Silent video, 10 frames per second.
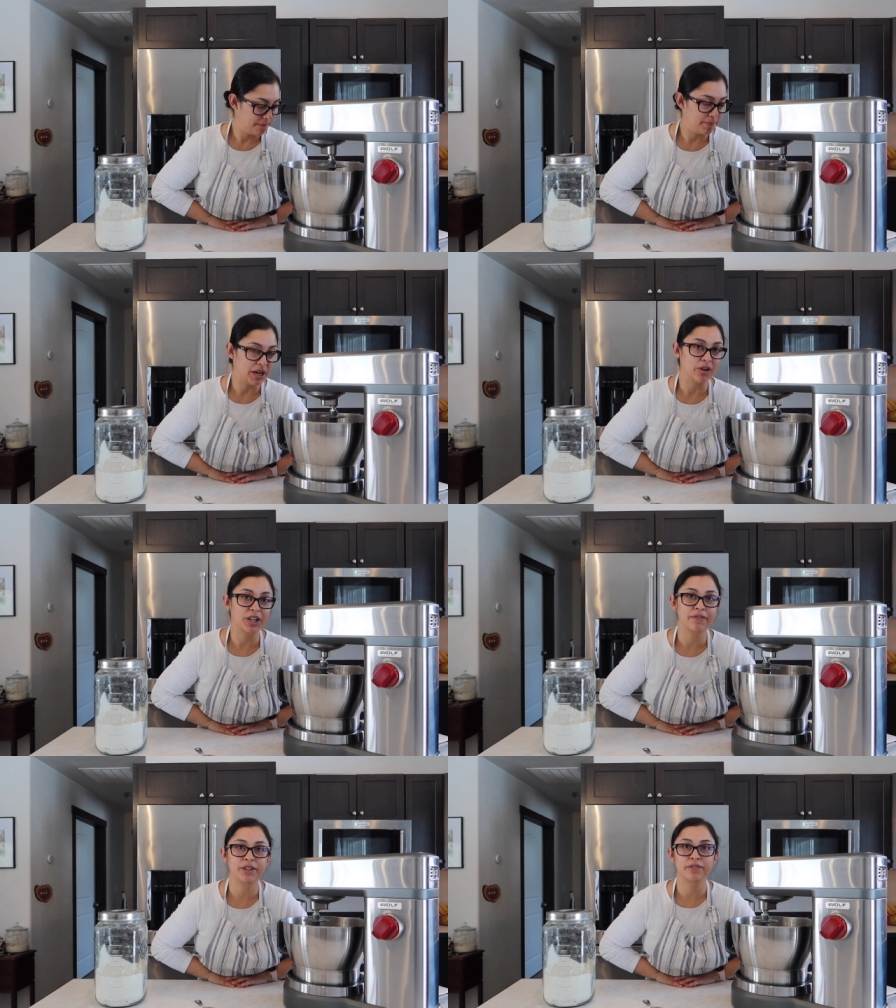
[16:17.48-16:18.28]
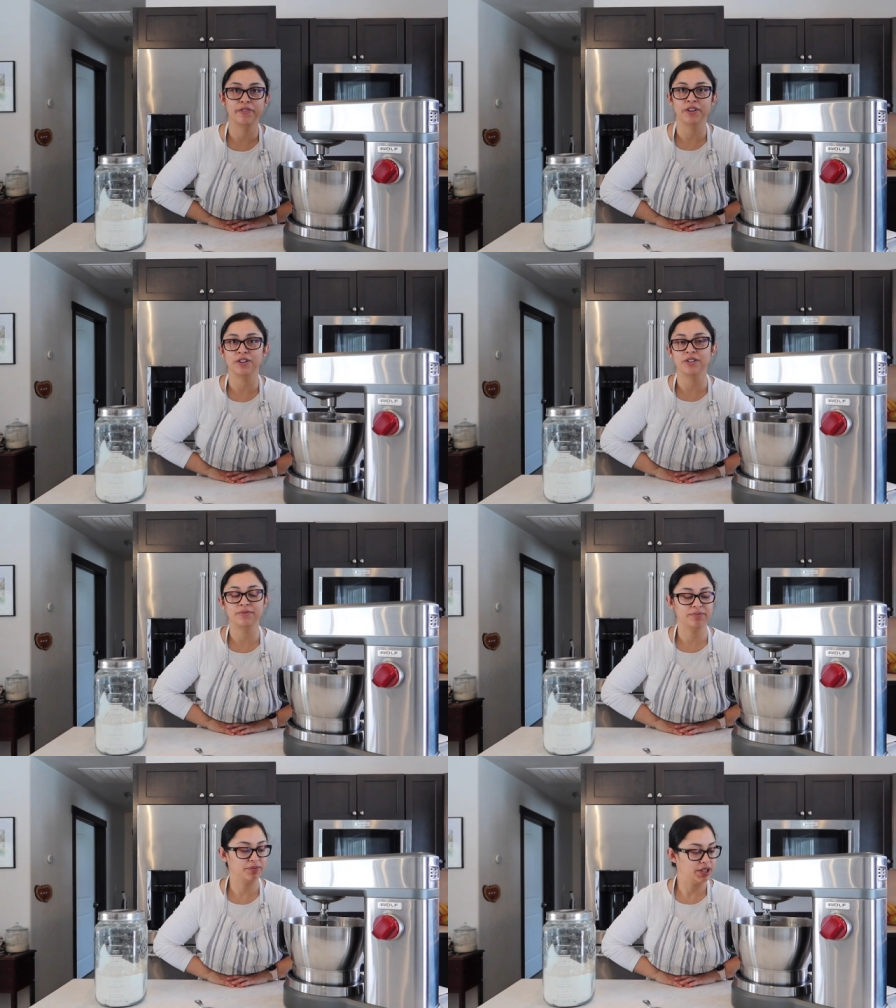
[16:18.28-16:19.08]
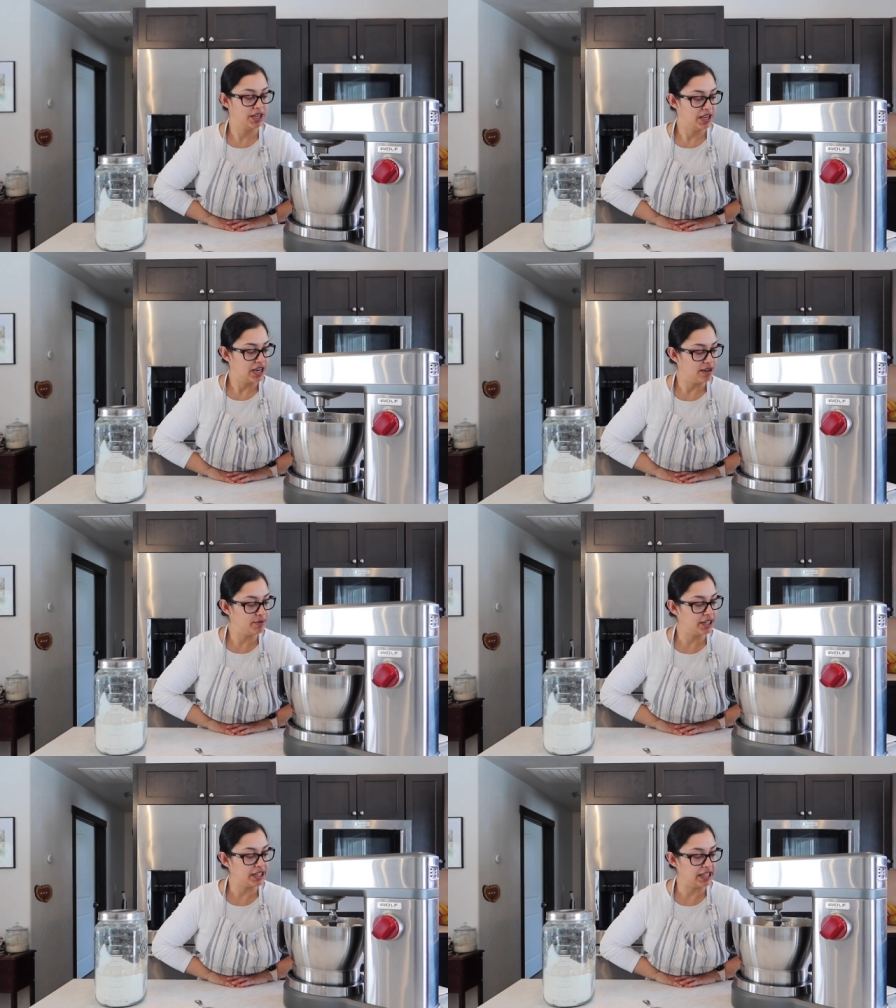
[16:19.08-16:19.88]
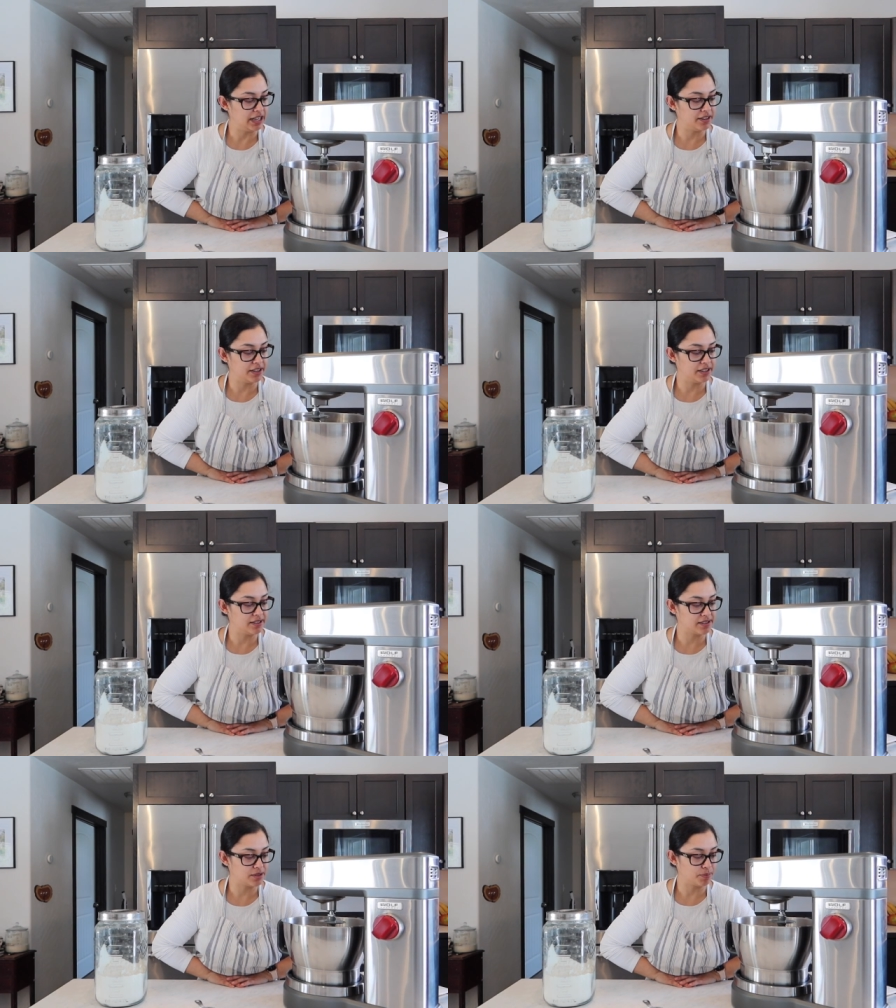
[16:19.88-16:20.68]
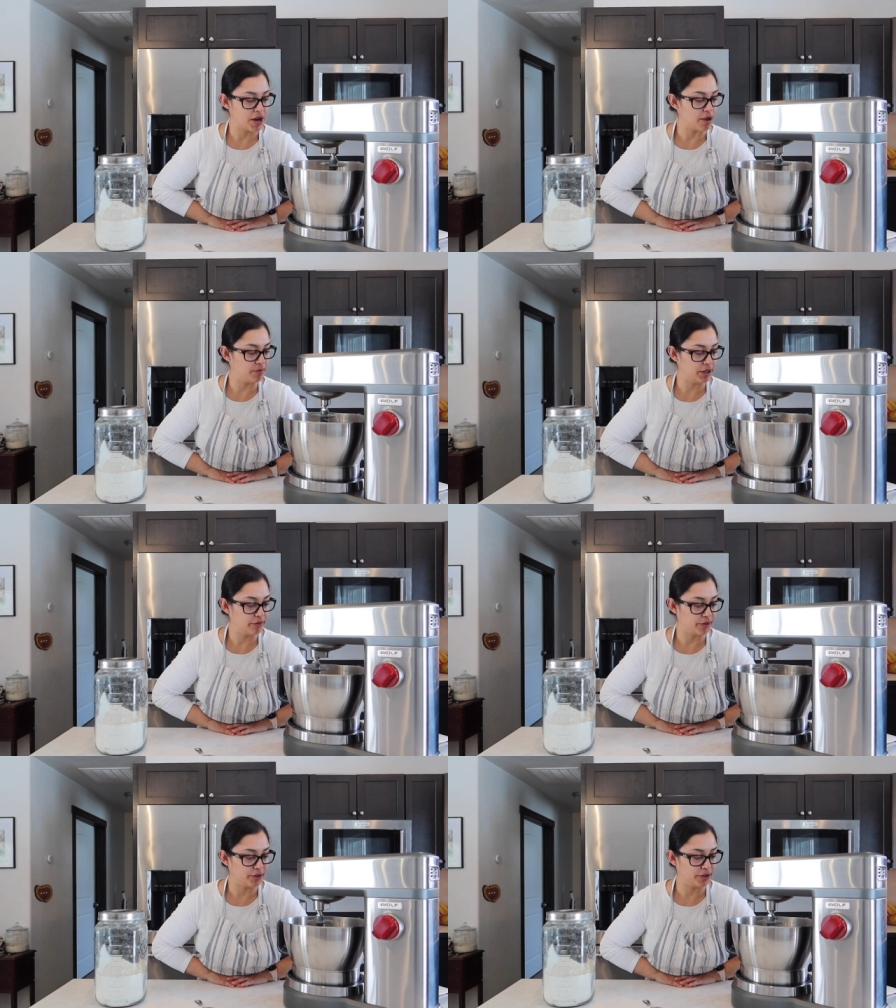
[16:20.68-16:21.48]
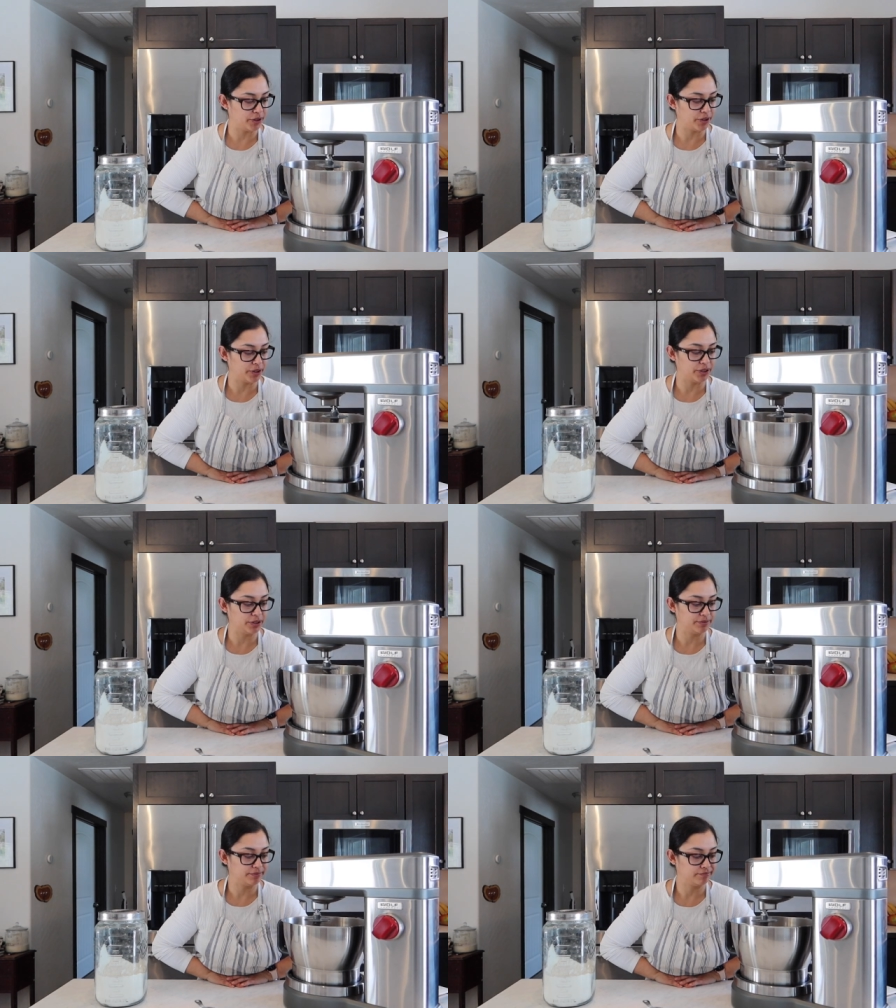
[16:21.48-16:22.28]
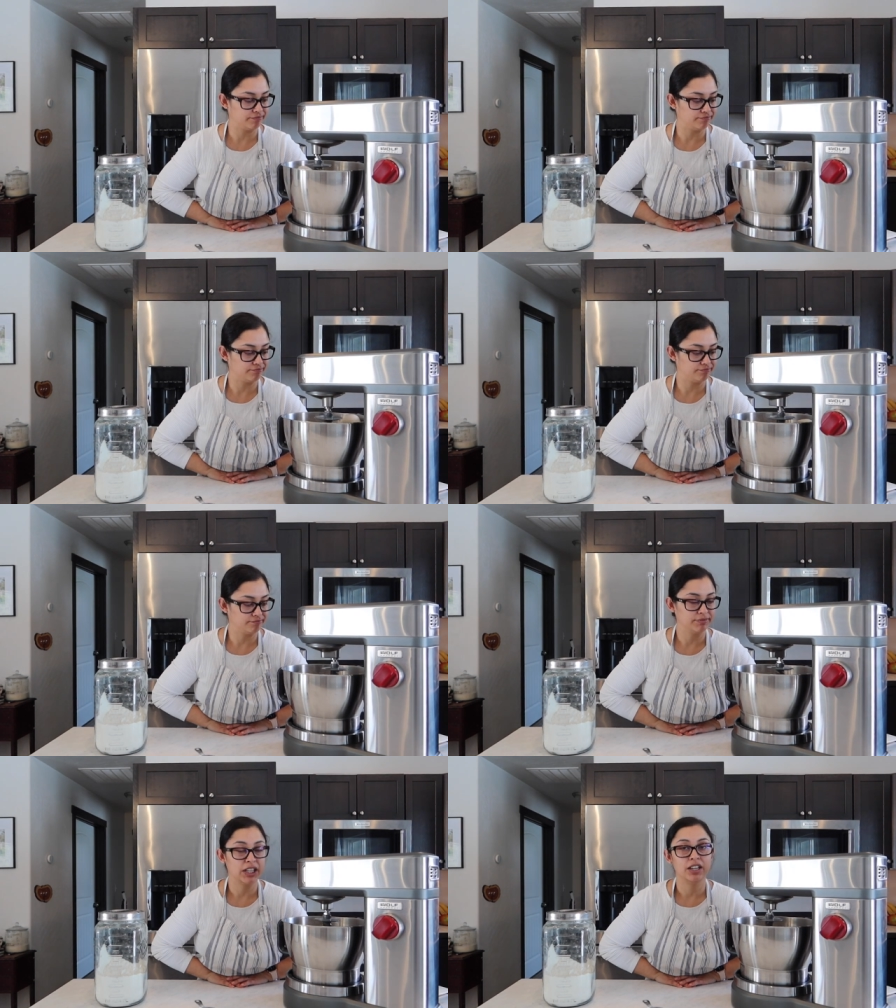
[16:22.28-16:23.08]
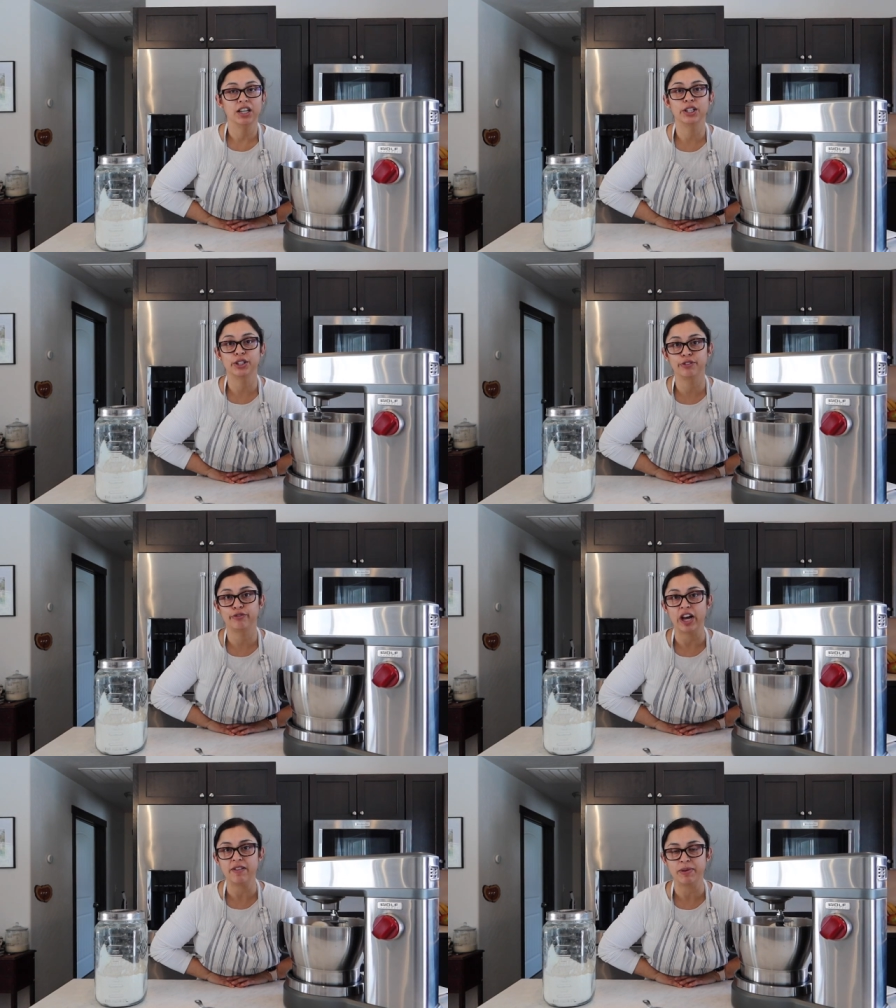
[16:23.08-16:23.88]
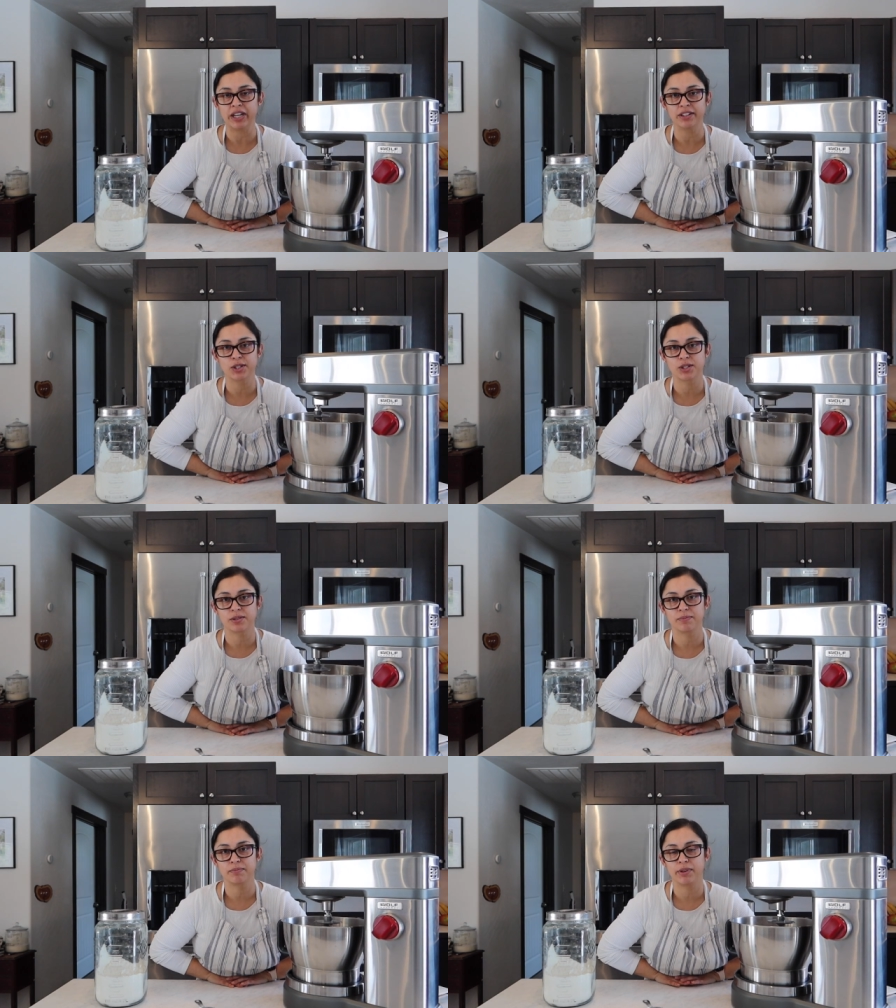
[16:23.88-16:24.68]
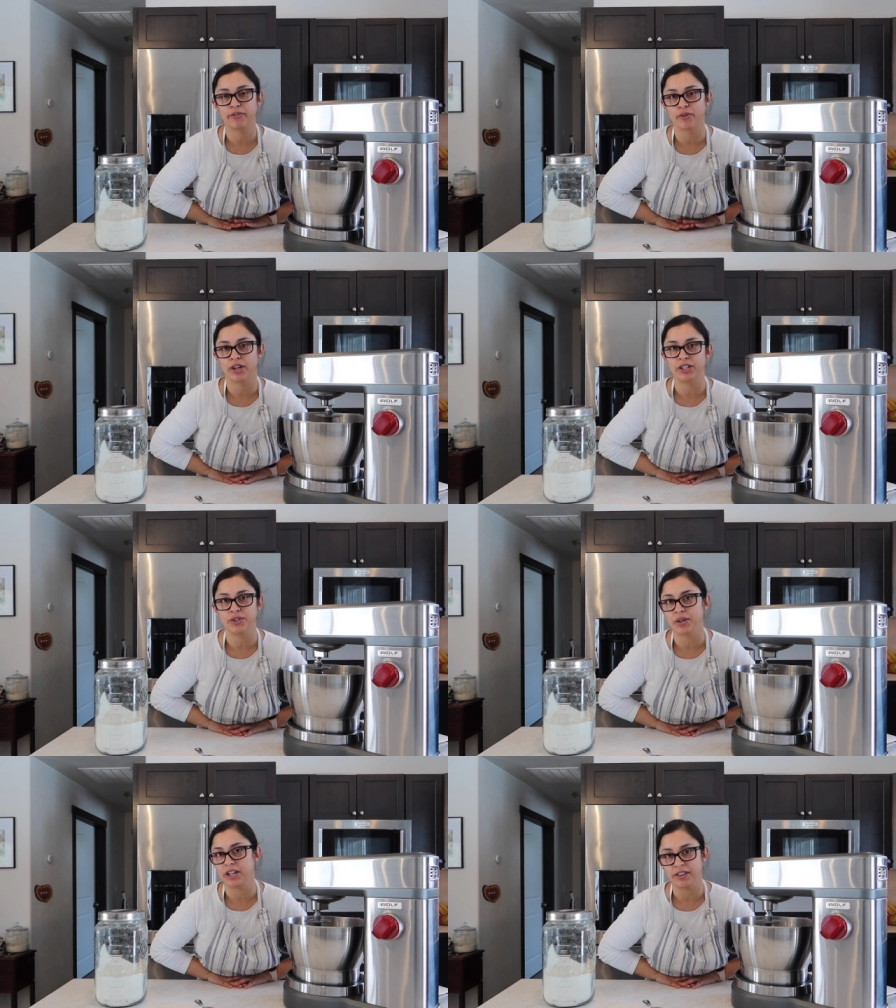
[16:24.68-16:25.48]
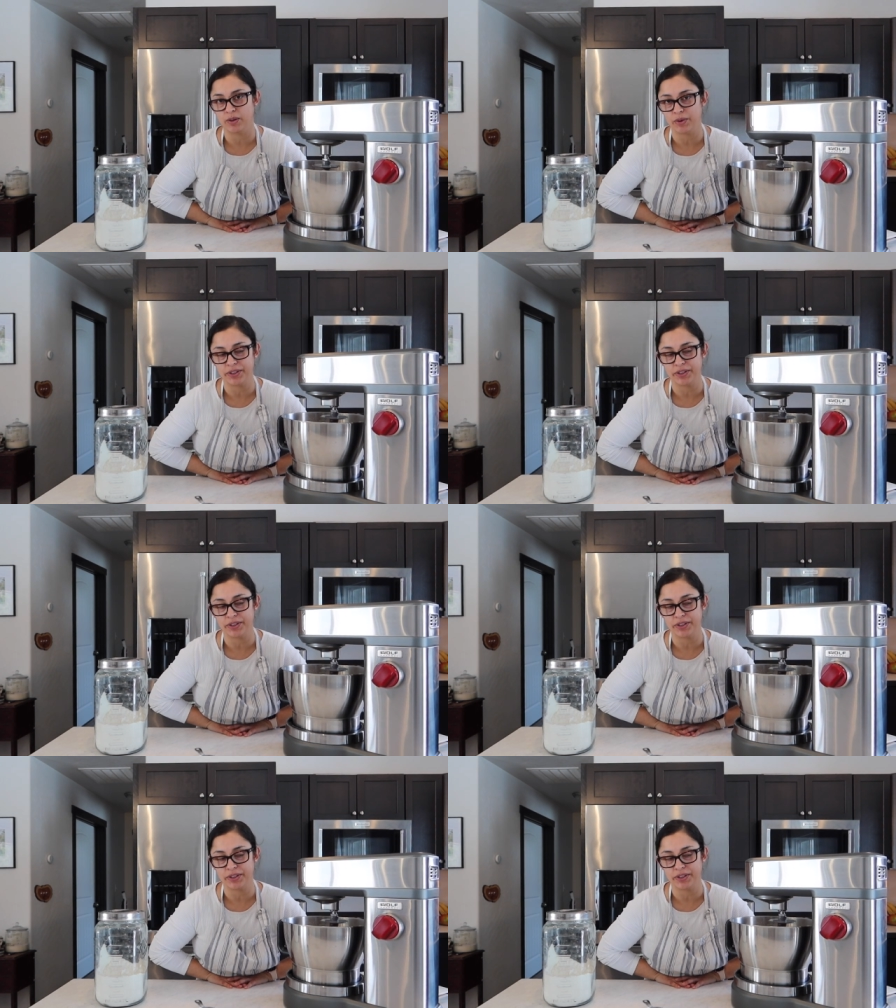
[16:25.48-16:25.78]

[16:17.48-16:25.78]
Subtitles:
but I'll give it a feel. I'm gonna knead this probably for a good 5 minutes before I do anything with